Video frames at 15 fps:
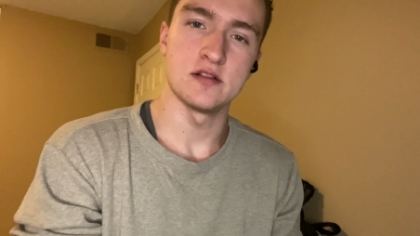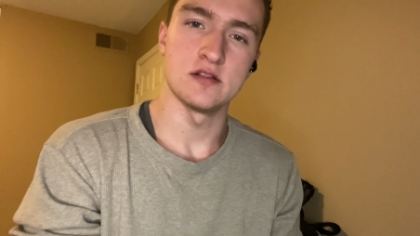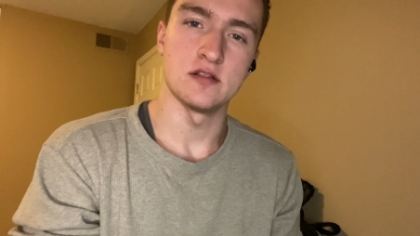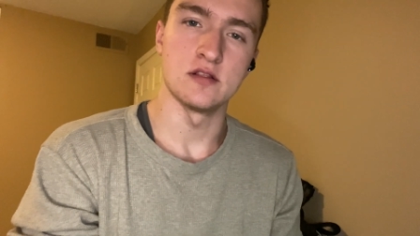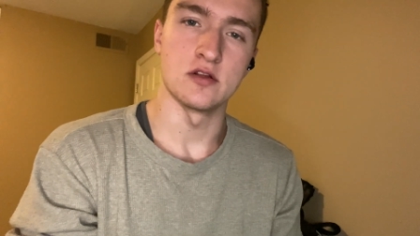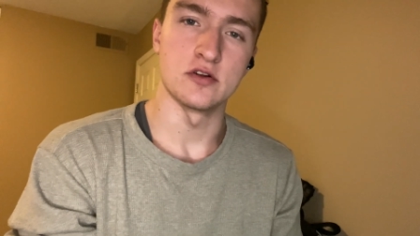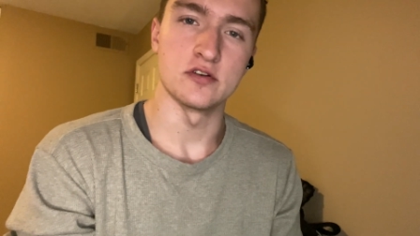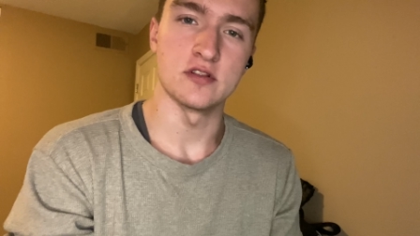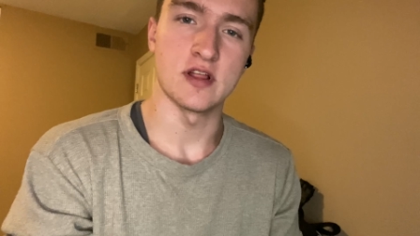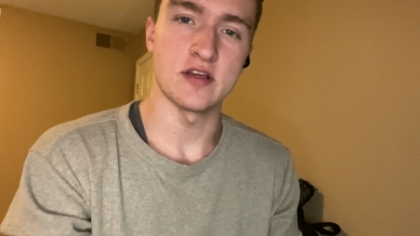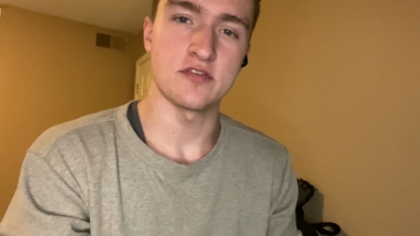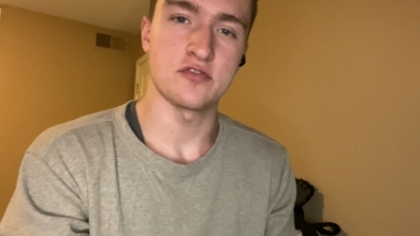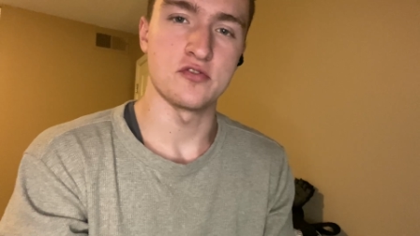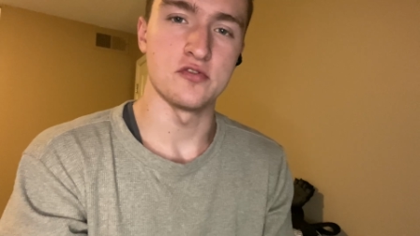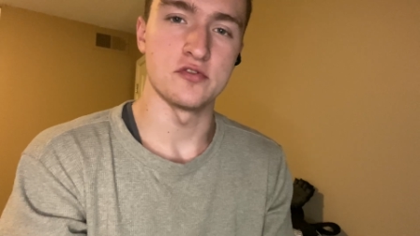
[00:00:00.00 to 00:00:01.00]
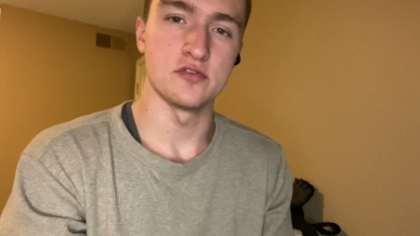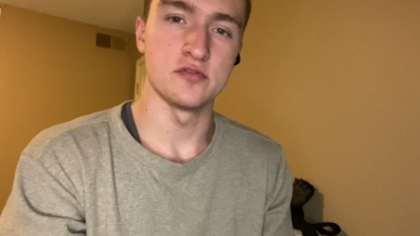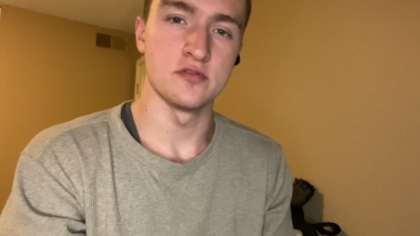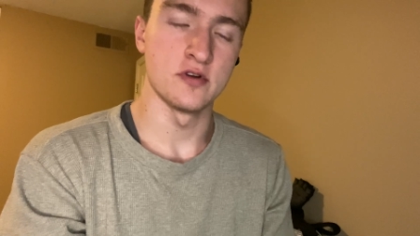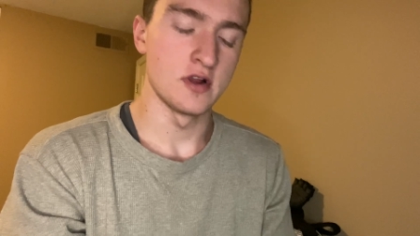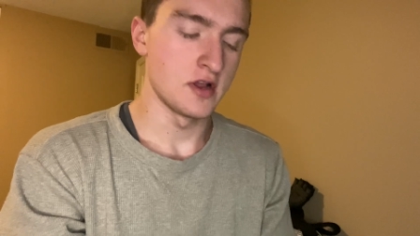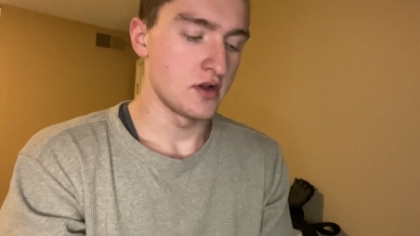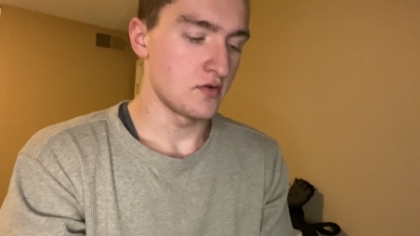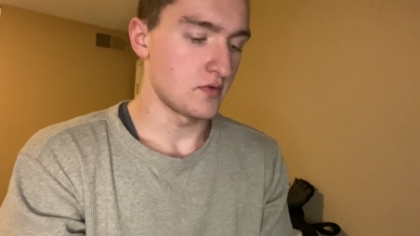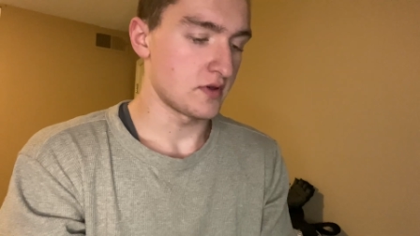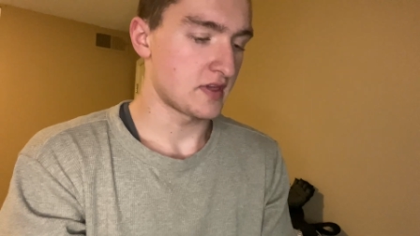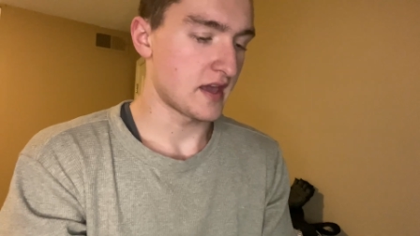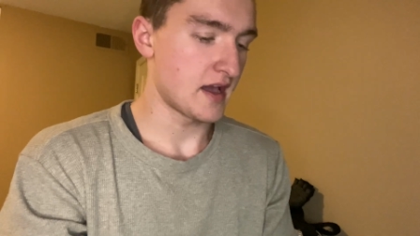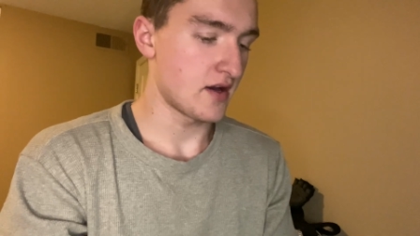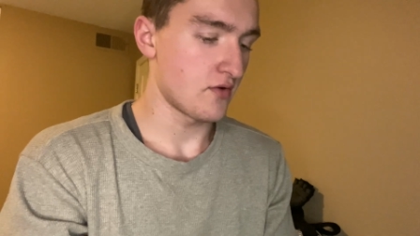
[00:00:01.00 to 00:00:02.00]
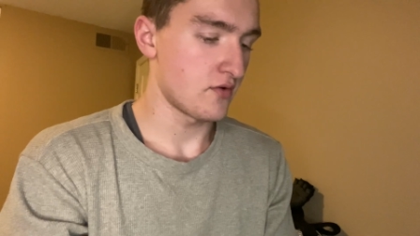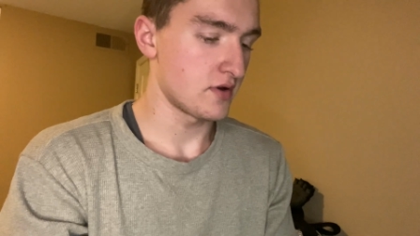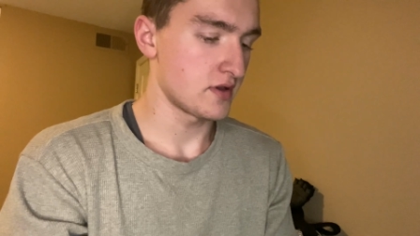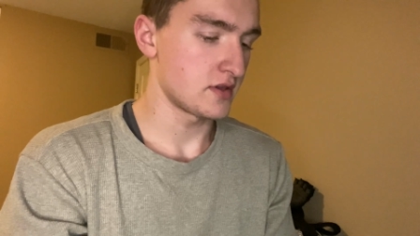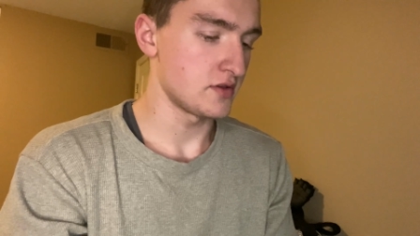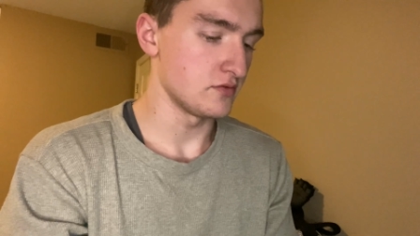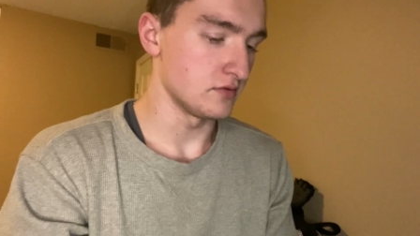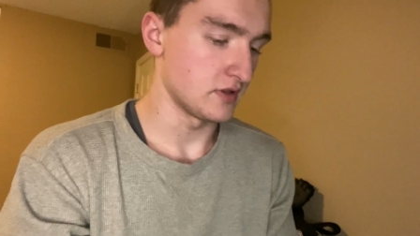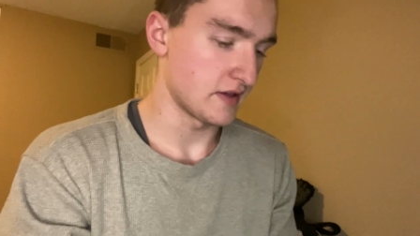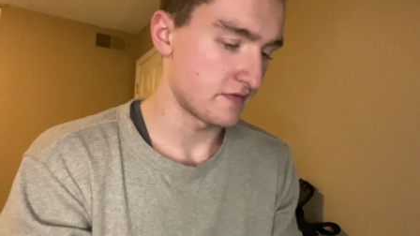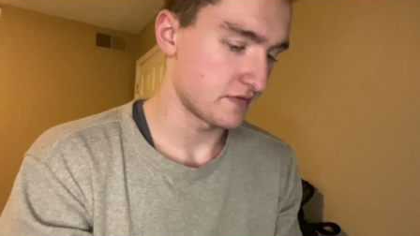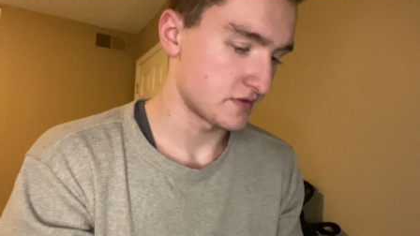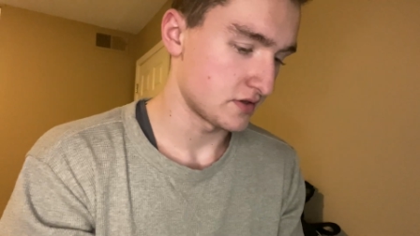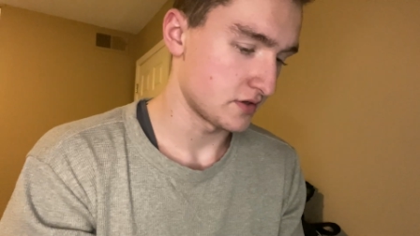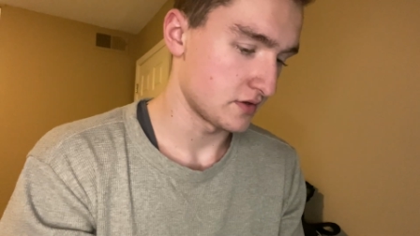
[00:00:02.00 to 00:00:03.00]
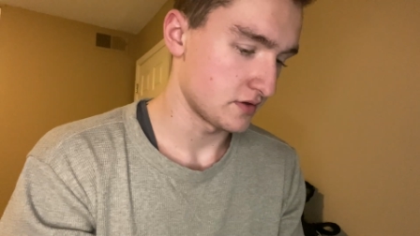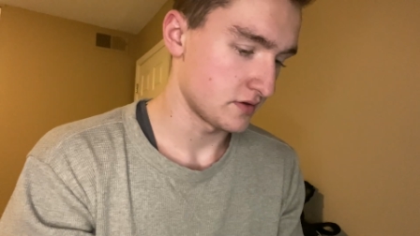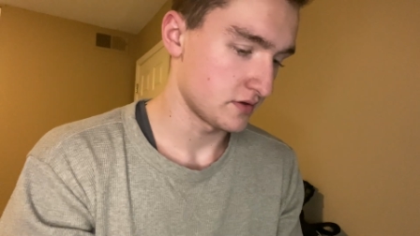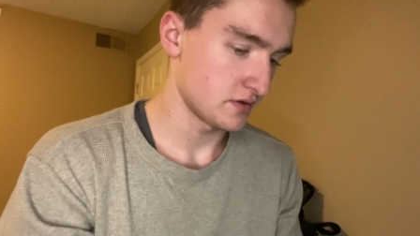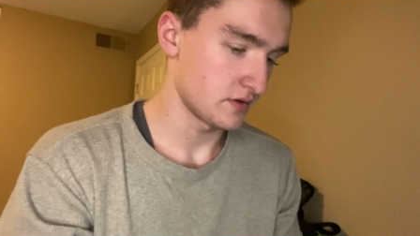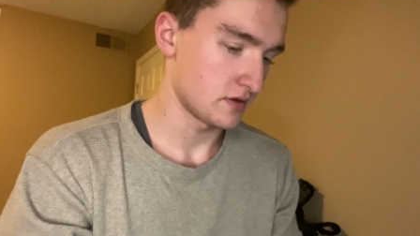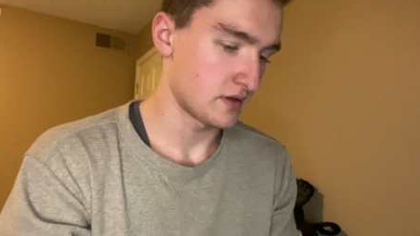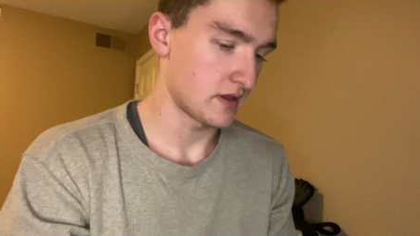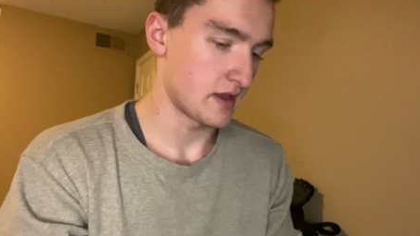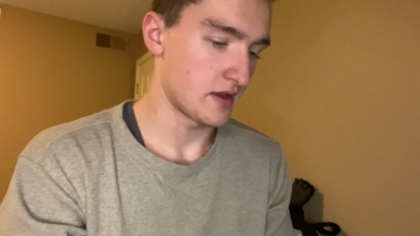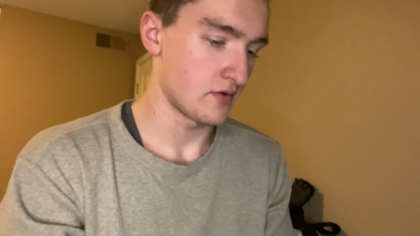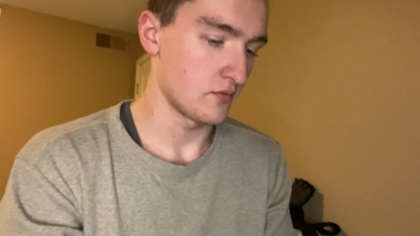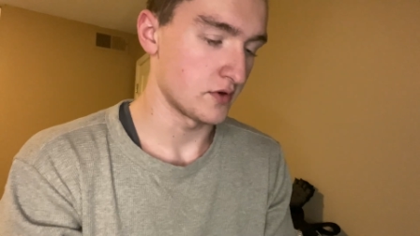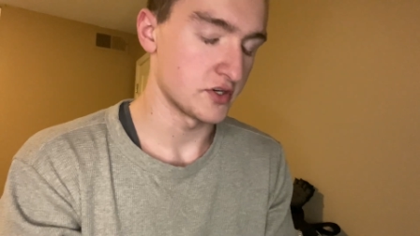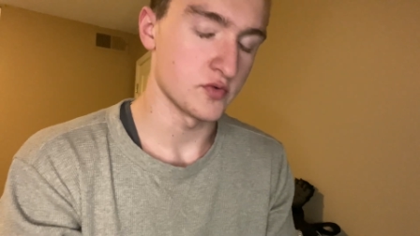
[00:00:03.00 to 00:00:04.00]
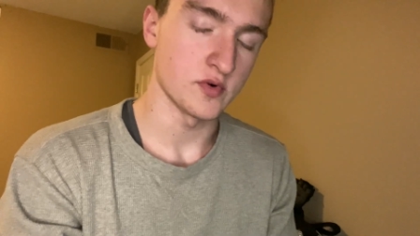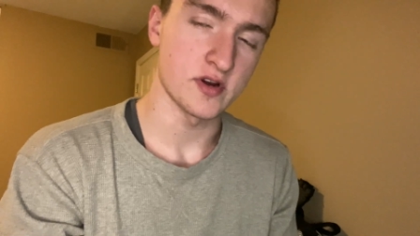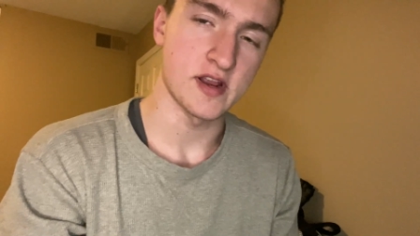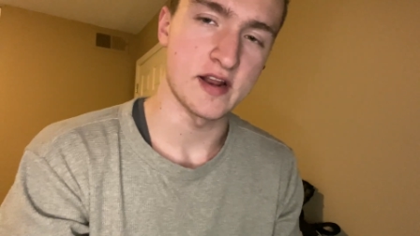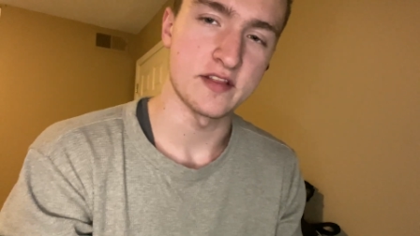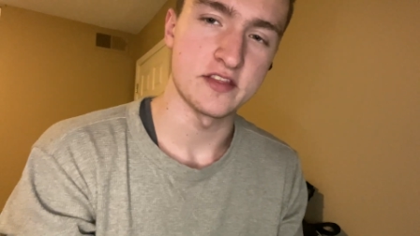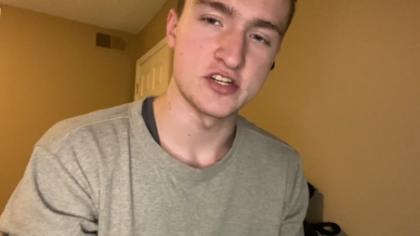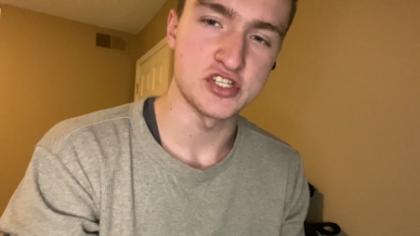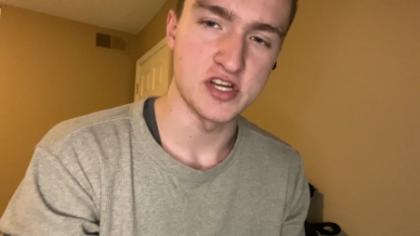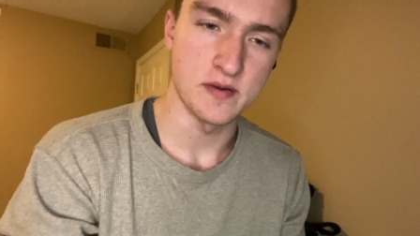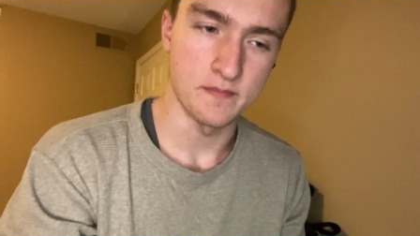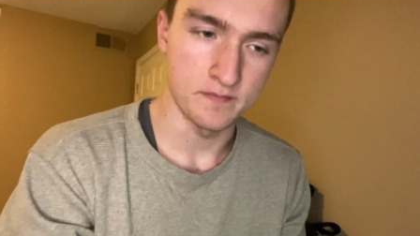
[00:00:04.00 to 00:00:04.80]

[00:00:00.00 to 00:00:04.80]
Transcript: learned a lot sooner was how you lift when you're working out at the gym.